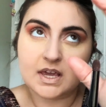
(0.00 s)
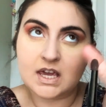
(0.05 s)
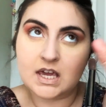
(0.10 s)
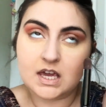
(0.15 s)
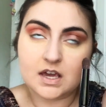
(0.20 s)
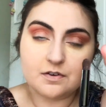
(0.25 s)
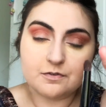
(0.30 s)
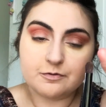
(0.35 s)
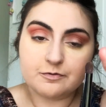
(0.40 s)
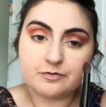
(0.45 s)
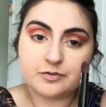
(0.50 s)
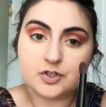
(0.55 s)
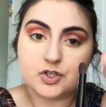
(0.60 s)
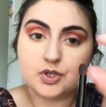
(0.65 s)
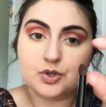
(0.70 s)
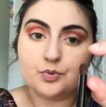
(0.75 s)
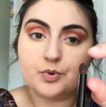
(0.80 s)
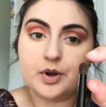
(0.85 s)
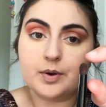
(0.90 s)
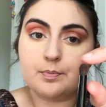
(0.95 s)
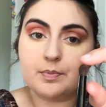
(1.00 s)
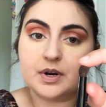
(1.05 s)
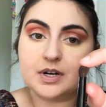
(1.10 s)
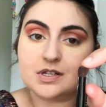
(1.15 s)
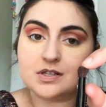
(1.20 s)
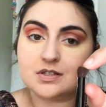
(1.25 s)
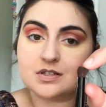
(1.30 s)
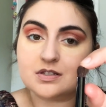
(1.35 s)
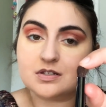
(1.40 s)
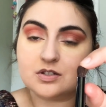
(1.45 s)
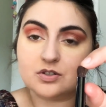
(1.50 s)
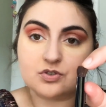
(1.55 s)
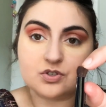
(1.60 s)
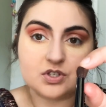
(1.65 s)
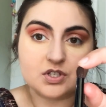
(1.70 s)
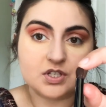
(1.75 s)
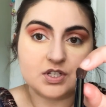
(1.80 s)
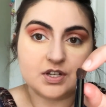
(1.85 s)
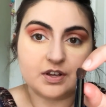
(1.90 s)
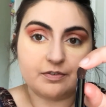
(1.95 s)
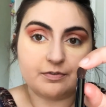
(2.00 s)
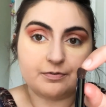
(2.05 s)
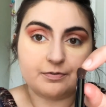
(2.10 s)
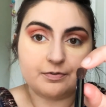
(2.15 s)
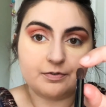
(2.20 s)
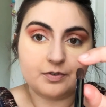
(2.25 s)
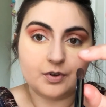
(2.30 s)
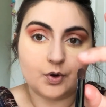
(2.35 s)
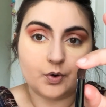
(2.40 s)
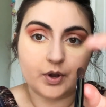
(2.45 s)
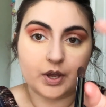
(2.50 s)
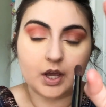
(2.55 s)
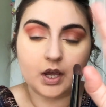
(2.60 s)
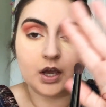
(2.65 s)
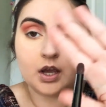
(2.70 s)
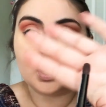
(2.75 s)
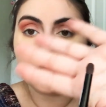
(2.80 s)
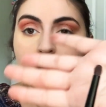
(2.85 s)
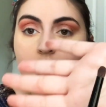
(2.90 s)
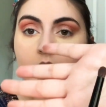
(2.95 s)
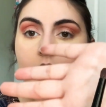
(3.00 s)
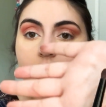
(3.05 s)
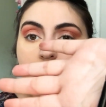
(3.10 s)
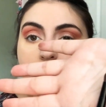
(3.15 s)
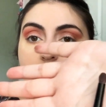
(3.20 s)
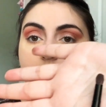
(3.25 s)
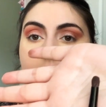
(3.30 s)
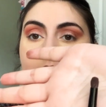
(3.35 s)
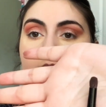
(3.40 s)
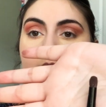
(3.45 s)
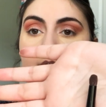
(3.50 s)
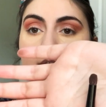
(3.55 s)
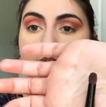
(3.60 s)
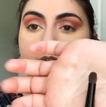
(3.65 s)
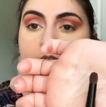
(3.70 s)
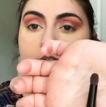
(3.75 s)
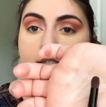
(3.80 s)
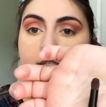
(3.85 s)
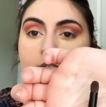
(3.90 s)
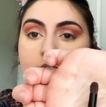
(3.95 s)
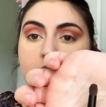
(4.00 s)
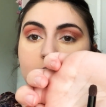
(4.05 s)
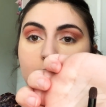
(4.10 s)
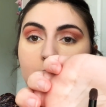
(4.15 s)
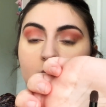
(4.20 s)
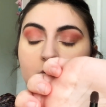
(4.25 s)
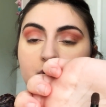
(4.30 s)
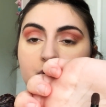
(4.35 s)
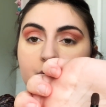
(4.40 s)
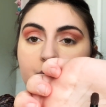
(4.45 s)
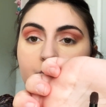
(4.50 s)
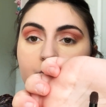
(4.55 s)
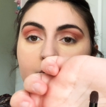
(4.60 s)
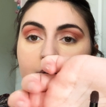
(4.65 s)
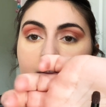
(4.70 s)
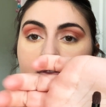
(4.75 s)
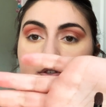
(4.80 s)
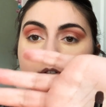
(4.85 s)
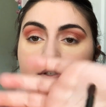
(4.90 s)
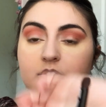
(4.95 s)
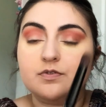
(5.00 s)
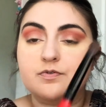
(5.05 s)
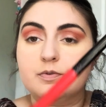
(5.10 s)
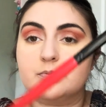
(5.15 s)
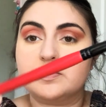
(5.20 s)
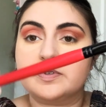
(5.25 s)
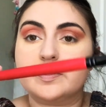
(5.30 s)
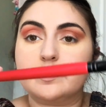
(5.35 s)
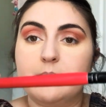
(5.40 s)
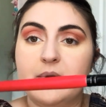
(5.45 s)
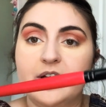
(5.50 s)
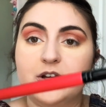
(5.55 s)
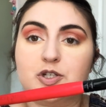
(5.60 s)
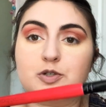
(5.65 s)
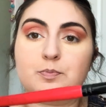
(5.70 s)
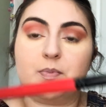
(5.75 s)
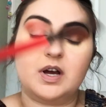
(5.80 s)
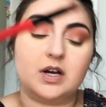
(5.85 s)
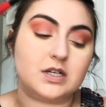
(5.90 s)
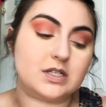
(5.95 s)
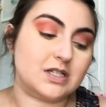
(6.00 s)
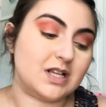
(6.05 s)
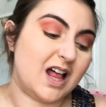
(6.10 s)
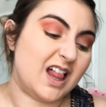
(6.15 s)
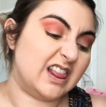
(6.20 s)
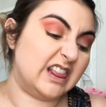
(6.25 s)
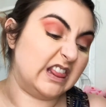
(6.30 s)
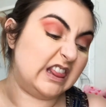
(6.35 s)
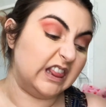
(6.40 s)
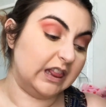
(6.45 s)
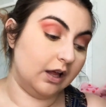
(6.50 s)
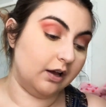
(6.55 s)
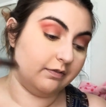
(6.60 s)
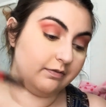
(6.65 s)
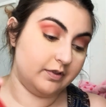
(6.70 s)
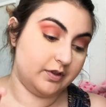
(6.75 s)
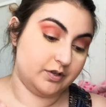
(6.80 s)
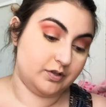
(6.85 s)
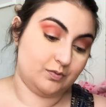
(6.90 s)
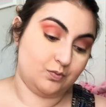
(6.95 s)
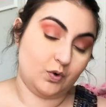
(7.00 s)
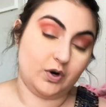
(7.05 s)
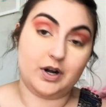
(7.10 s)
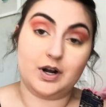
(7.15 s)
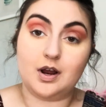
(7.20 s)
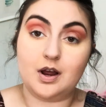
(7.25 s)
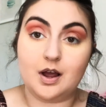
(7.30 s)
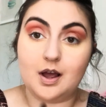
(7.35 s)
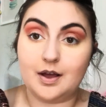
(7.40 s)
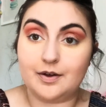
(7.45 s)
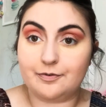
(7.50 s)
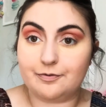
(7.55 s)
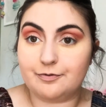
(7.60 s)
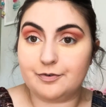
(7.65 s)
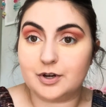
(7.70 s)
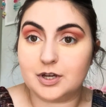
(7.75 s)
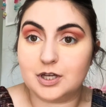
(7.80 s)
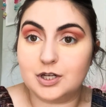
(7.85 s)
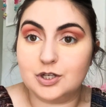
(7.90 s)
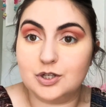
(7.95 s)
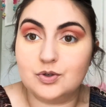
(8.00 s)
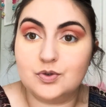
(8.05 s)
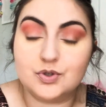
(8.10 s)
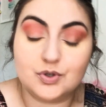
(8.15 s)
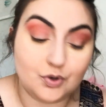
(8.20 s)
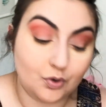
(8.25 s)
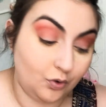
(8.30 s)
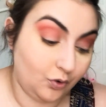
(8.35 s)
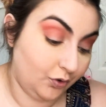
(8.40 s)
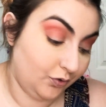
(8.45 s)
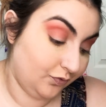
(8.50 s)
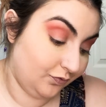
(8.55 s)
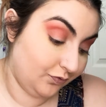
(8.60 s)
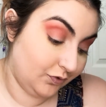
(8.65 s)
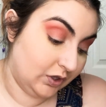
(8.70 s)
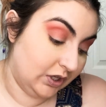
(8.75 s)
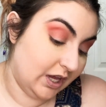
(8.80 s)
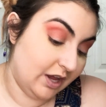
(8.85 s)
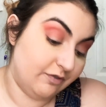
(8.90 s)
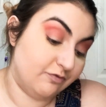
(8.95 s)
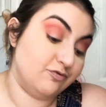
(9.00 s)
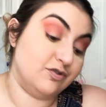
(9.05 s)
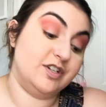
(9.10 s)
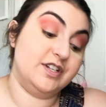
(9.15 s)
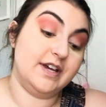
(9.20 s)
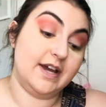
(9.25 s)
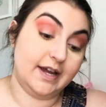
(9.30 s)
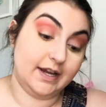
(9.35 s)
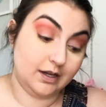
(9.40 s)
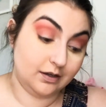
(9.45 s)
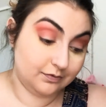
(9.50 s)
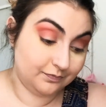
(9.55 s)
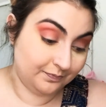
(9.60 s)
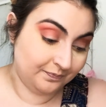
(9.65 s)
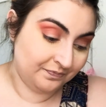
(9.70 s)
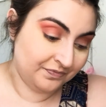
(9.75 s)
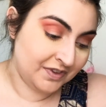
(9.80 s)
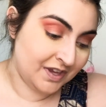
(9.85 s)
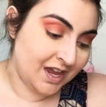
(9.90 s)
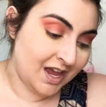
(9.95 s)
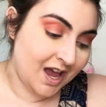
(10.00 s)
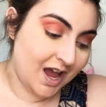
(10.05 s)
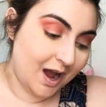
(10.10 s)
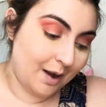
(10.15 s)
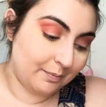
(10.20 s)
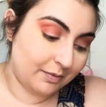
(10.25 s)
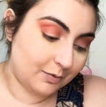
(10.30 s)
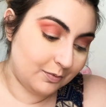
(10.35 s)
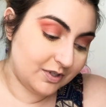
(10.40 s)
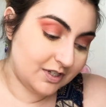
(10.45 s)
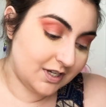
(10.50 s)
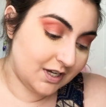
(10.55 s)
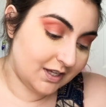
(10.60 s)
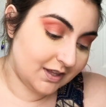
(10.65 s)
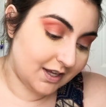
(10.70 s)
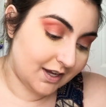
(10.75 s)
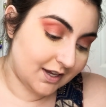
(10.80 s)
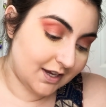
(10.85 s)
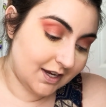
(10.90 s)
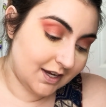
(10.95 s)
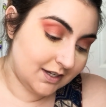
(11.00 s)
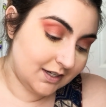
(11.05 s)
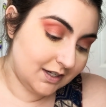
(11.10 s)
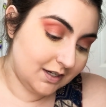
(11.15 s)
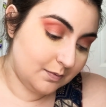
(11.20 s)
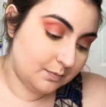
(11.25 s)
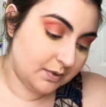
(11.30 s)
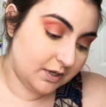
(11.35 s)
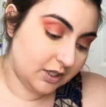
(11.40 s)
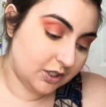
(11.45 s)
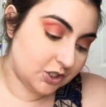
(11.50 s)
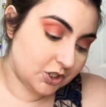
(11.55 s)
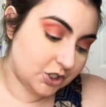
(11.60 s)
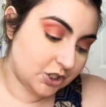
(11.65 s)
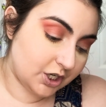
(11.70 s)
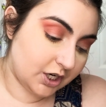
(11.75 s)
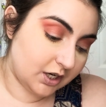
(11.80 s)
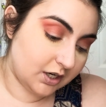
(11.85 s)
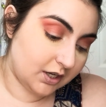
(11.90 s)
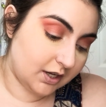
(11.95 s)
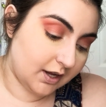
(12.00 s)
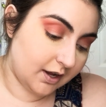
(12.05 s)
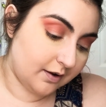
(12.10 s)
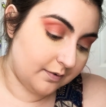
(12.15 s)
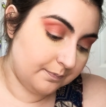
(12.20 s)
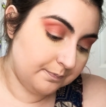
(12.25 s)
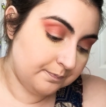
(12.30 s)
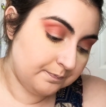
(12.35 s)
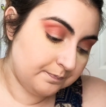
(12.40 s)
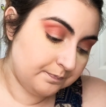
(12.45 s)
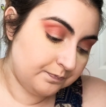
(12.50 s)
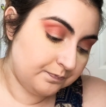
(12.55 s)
give to it, but it's still stiff, okay? And it's a smudger, and this is from Smashbox. Love this one. I freaking use it all every day. I'm gonna be taking that Candied Peach shade again.